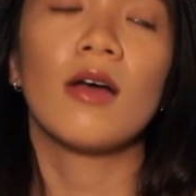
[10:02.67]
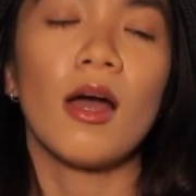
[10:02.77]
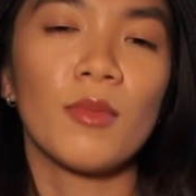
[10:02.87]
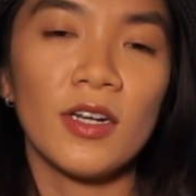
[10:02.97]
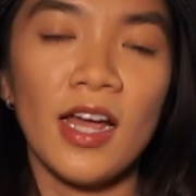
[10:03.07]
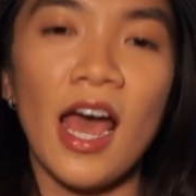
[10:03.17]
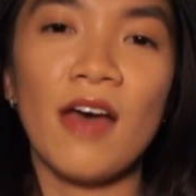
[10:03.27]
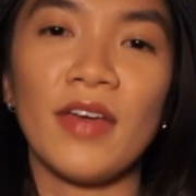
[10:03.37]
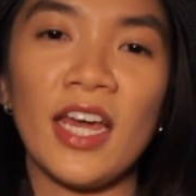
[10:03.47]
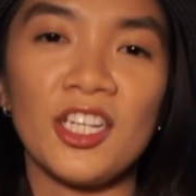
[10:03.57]
I'm gonna have
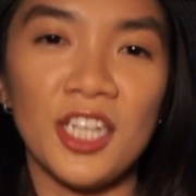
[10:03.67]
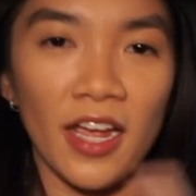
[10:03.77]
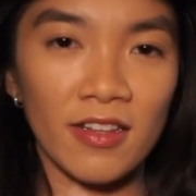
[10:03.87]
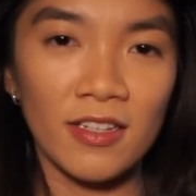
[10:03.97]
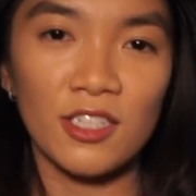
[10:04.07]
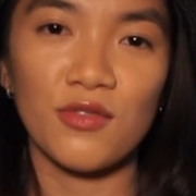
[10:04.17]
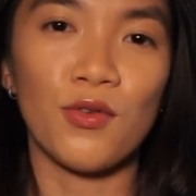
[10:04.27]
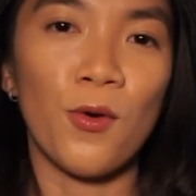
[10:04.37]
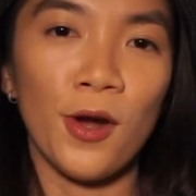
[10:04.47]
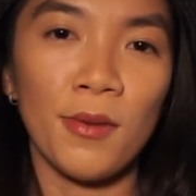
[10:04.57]
a checklist
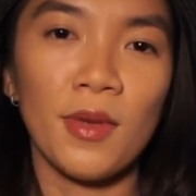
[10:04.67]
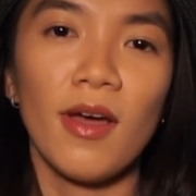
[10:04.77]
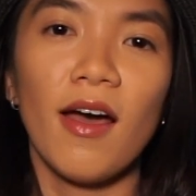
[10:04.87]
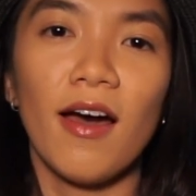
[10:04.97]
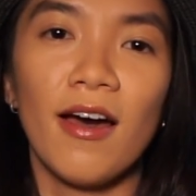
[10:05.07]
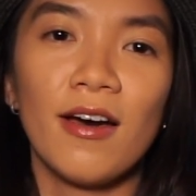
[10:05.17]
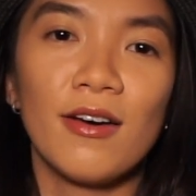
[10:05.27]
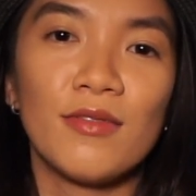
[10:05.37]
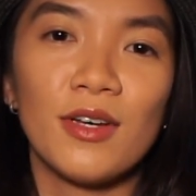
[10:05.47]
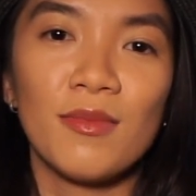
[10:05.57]
form
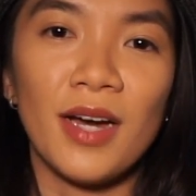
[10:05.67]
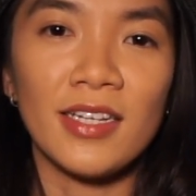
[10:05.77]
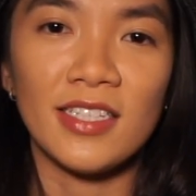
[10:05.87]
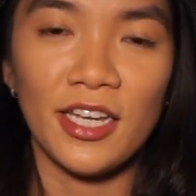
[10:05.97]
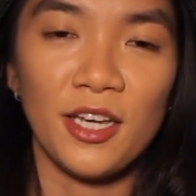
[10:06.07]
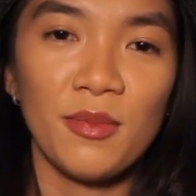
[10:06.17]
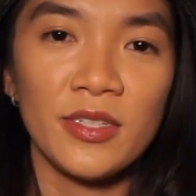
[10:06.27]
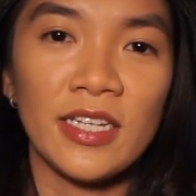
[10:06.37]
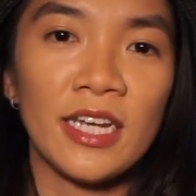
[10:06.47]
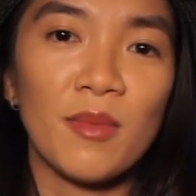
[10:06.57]
of my tips
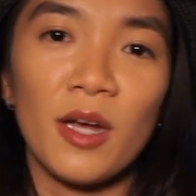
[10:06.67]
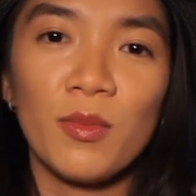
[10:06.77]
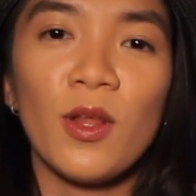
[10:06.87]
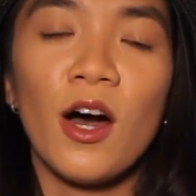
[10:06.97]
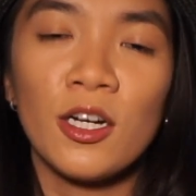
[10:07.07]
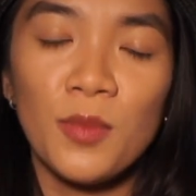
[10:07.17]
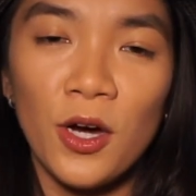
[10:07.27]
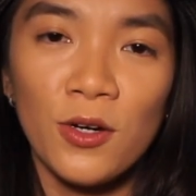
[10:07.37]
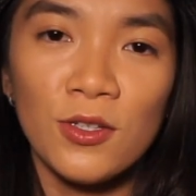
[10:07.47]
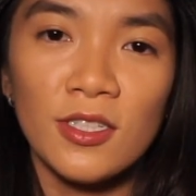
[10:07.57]
in my blog
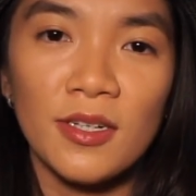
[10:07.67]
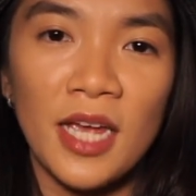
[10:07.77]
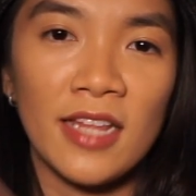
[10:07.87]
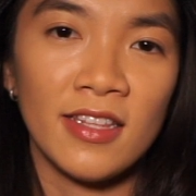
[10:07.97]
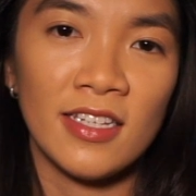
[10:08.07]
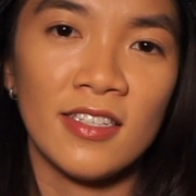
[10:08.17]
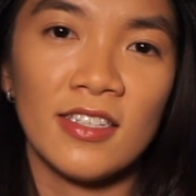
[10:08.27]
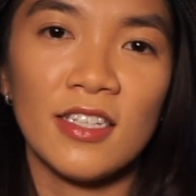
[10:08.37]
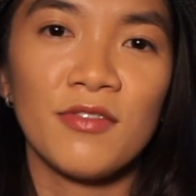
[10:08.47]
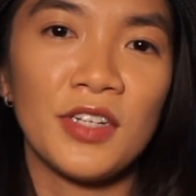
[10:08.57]
post, and this
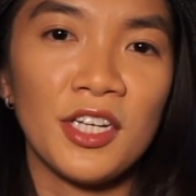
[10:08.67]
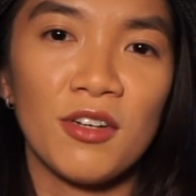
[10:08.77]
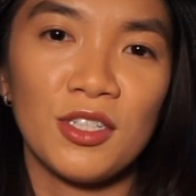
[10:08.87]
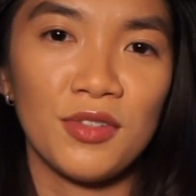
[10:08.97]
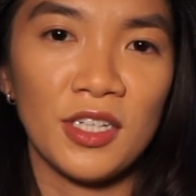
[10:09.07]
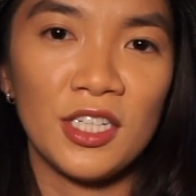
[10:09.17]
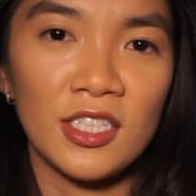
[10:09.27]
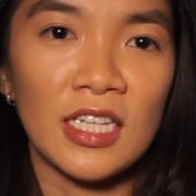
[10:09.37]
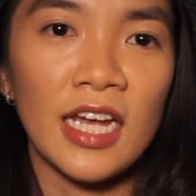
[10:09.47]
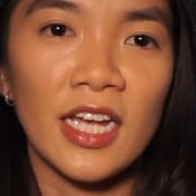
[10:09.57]
video is really just
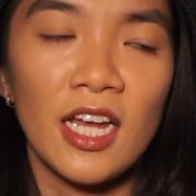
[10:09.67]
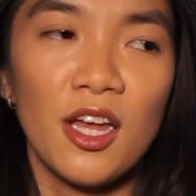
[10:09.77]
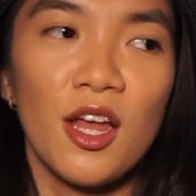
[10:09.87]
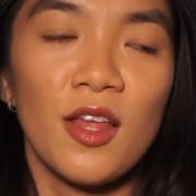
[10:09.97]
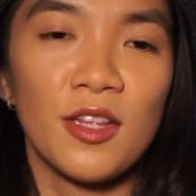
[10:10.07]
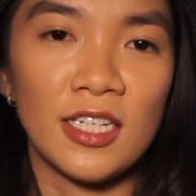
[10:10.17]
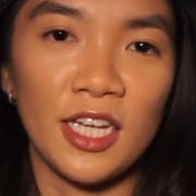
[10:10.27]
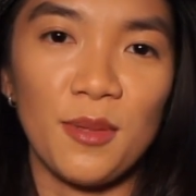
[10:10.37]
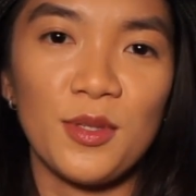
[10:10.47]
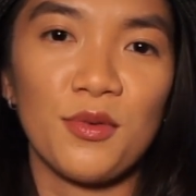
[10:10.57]
like the
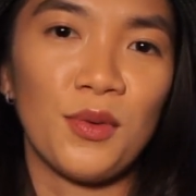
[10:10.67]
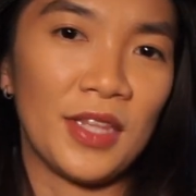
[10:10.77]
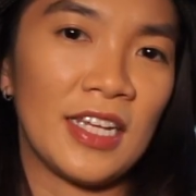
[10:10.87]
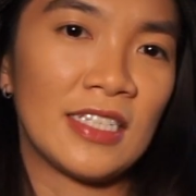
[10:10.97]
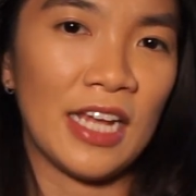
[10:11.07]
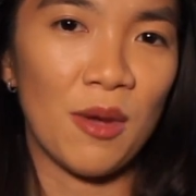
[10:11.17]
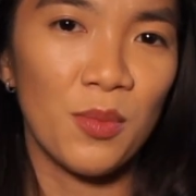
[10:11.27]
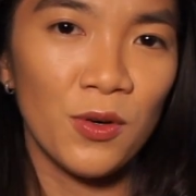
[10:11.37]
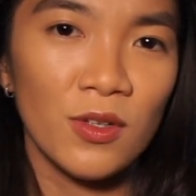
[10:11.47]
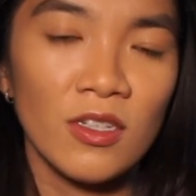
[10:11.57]
tips with
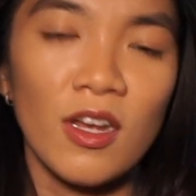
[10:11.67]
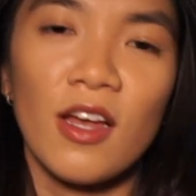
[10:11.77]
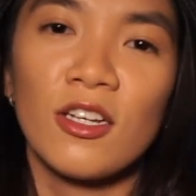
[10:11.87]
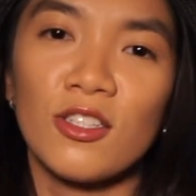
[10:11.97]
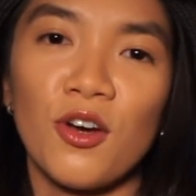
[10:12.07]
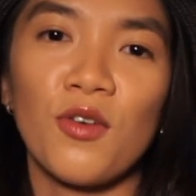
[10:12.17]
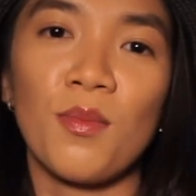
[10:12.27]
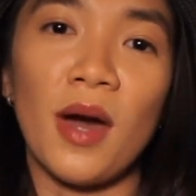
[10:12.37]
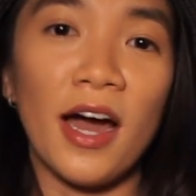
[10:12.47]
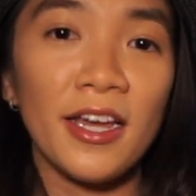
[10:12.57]
examples. So
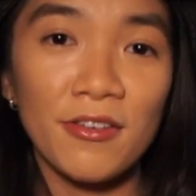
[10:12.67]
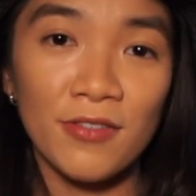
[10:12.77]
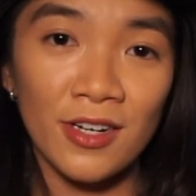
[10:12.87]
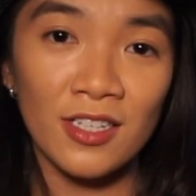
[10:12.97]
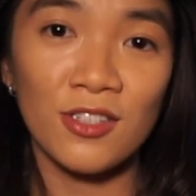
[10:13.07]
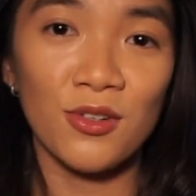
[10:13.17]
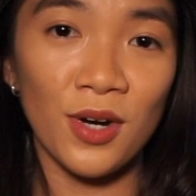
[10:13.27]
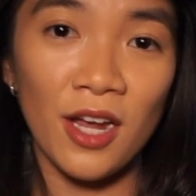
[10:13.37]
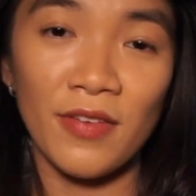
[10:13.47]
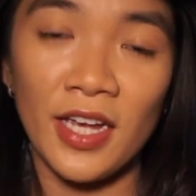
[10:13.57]
my first
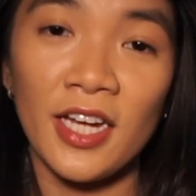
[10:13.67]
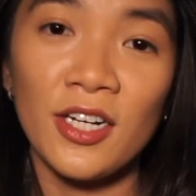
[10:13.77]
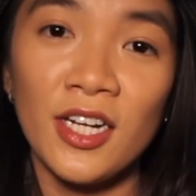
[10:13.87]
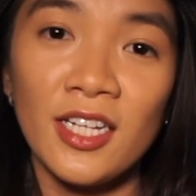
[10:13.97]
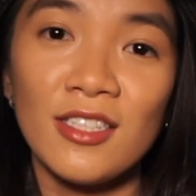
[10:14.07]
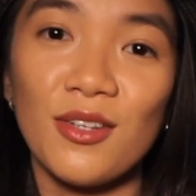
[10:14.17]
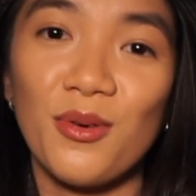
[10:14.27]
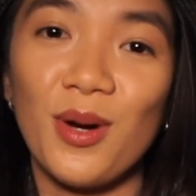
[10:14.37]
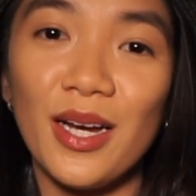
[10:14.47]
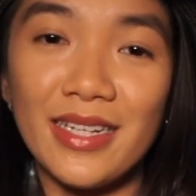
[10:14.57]
story of ignorance
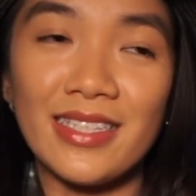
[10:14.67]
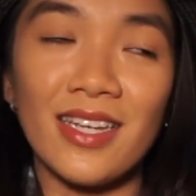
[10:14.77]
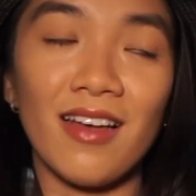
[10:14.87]
was